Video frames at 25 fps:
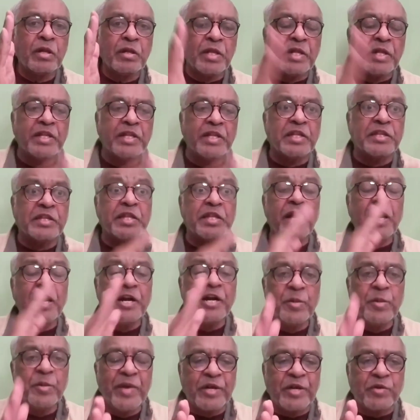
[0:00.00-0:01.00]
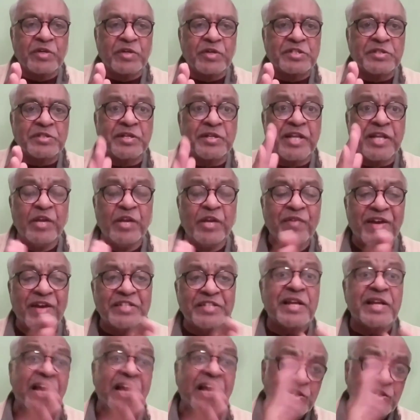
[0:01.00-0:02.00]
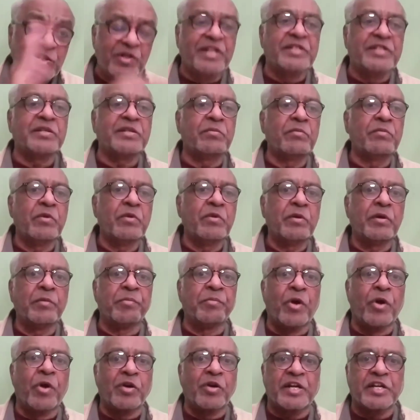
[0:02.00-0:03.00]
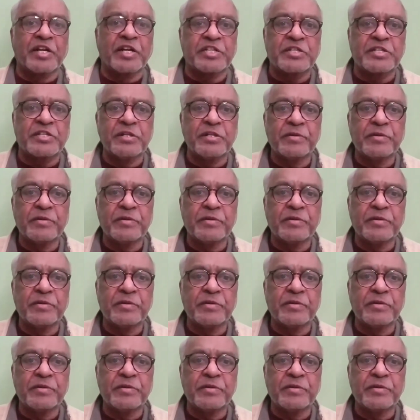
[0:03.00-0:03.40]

And the 3rd debate was televised as well as broadcast.